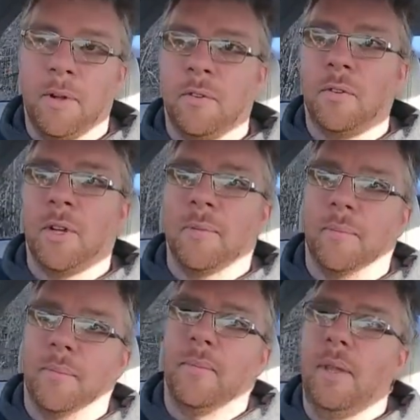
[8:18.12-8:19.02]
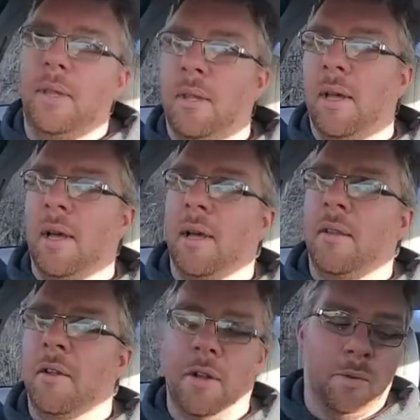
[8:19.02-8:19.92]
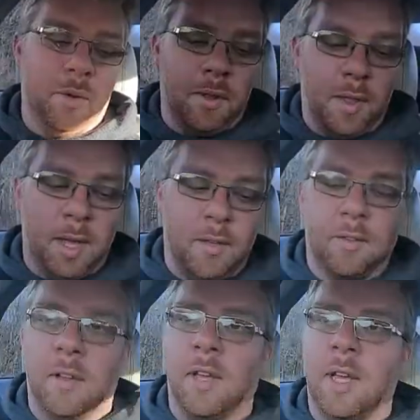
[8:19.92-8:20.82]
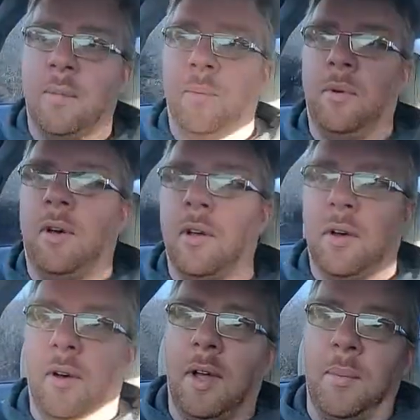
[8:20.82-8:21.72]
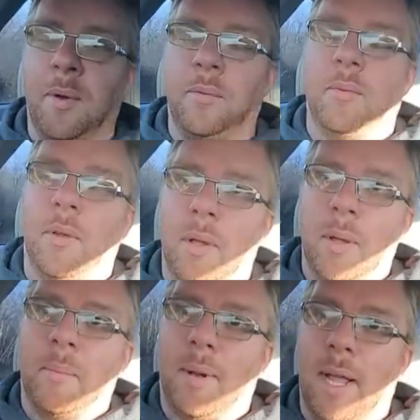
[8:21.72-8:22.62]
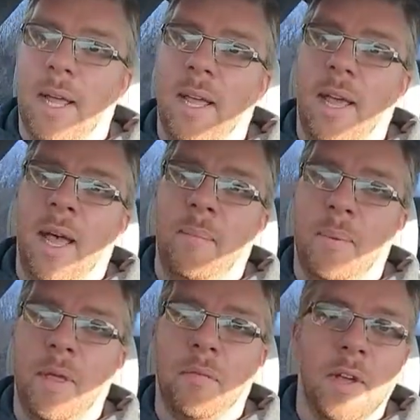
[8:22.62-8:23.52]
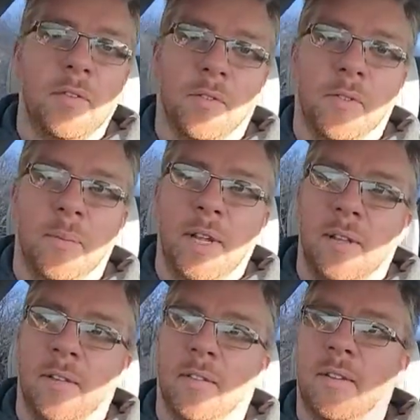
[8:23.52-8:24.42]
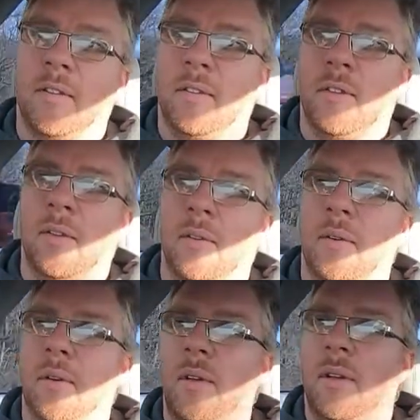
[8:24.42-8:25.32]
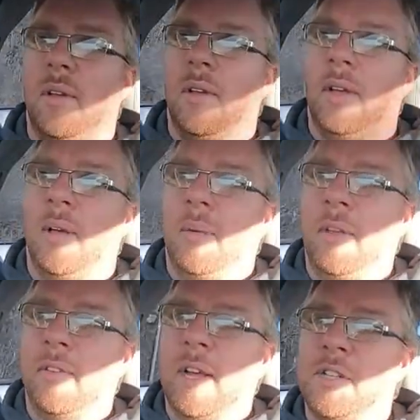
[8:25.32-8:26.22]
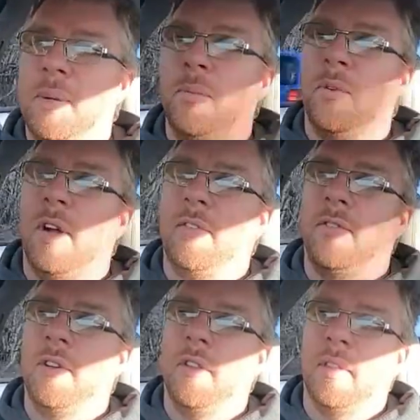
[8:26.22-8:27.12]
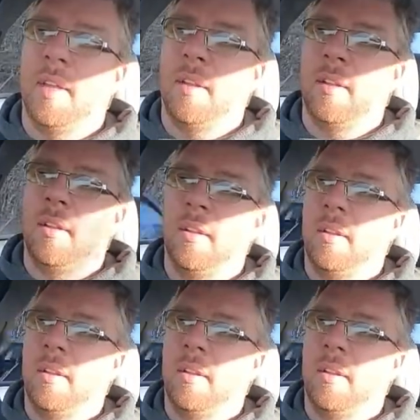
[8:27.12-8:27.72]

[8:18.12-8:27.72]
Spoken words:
mine's got it. The only annoying thing is that it won't play MP3s off the mini disc, so it is actually more effort than